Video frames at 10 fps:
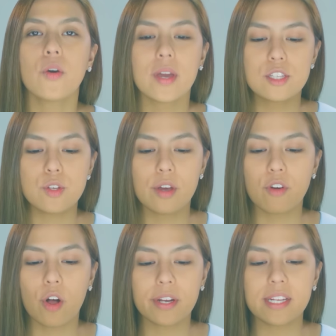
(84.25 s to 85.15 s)
Okay, so
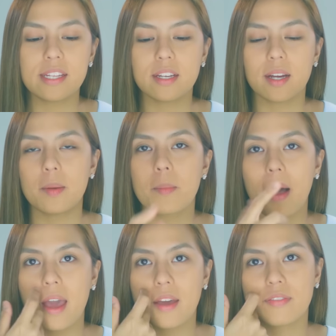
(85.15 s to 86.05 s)
I've already done
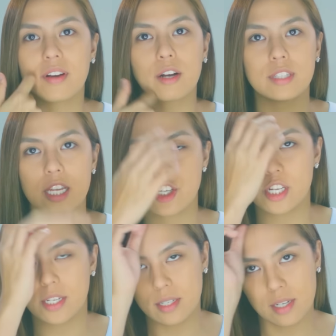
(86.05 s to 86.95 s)
my foundation.